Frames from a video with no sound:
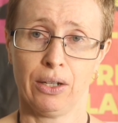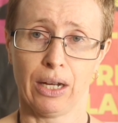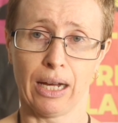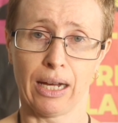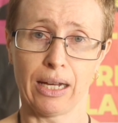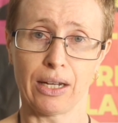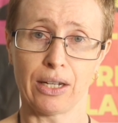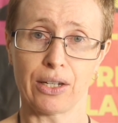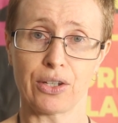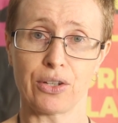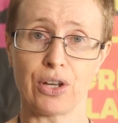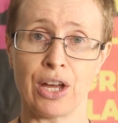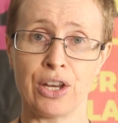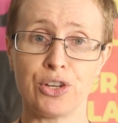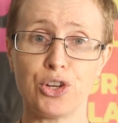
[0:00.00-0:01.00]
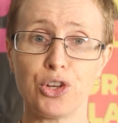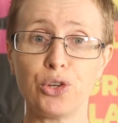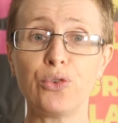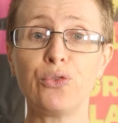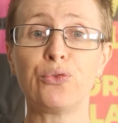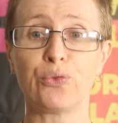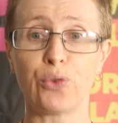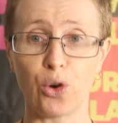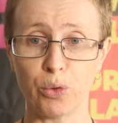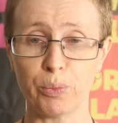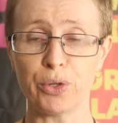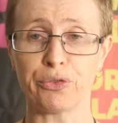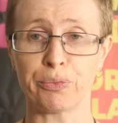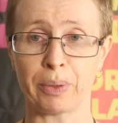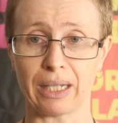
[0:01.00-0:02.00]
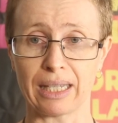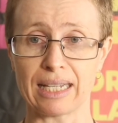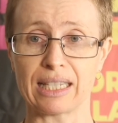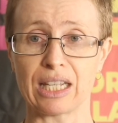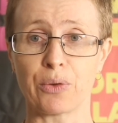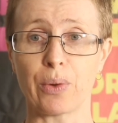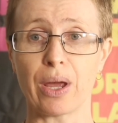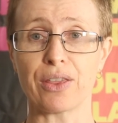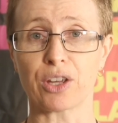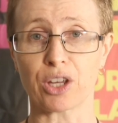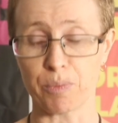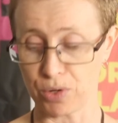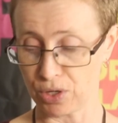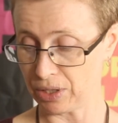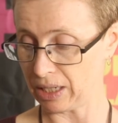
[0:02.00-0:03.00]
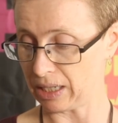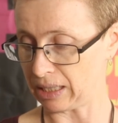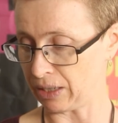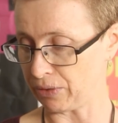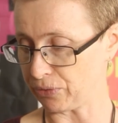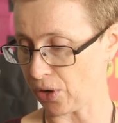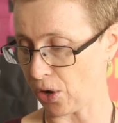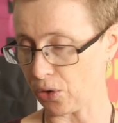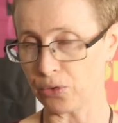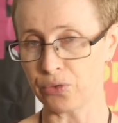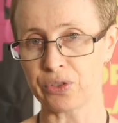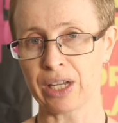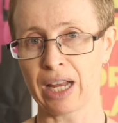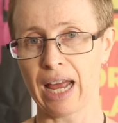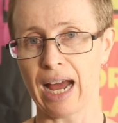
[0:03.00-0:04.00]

uh, a new form of policing where the community is involved.